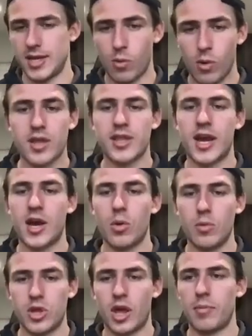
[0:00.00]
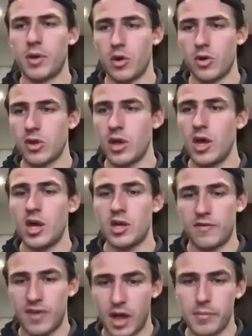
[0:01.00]
I want to sign up with you because
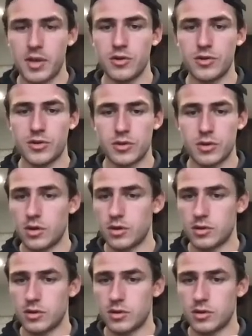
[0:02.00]
you've helped me lose